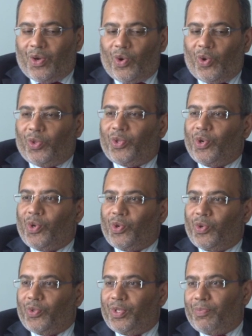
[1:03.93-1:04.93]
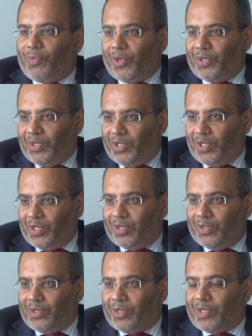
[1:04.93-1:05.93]
Although the
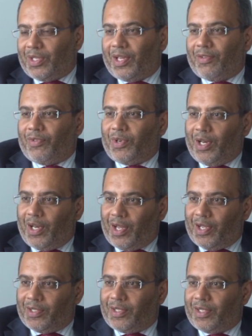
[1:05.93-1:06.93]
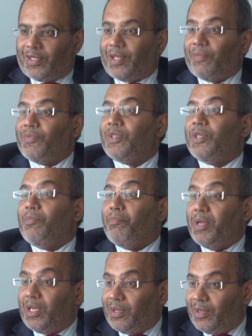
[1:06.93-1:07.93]
politicians have realized that something
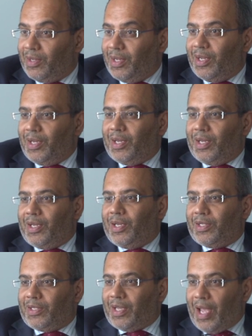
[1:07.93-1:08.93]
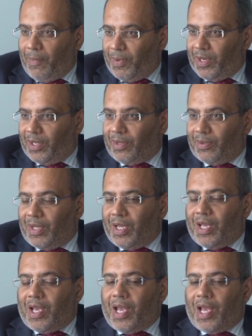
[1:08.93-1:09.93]
big is happening.
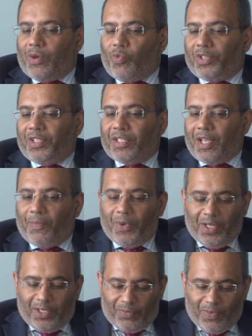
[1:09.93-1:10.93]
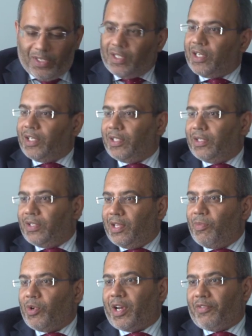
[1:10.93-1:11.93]
And what is happening is basically the
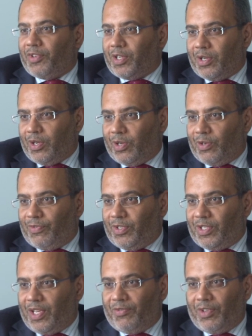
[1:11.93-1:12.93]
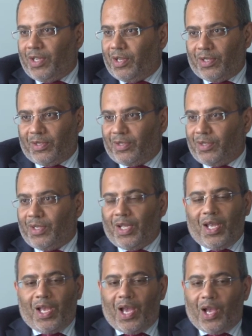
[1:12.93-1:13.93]
demographic curve is giving us
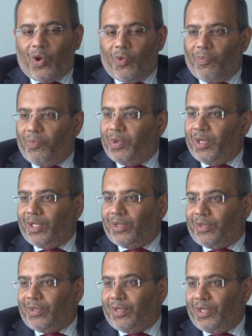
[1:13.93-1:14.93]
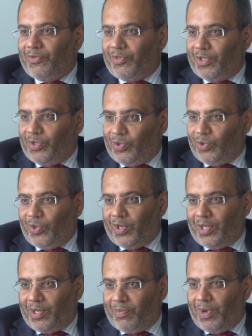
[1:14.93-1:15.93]
a complete different
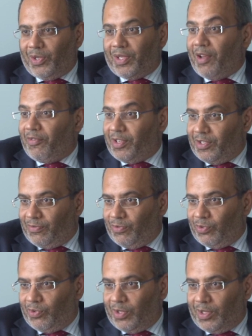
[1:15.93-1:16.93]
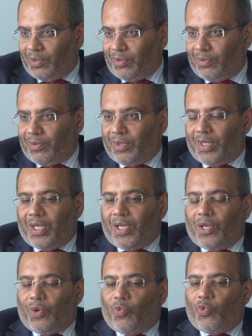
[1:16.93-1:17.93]
story about Africa's future.
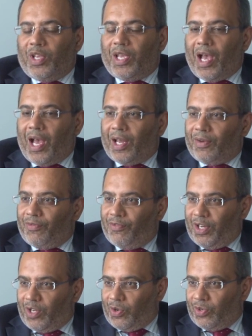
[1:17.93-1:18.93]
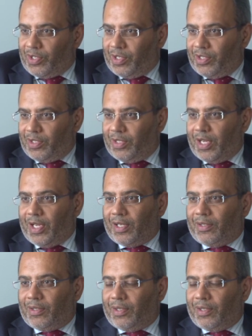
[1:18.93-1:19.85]
We are very conscious that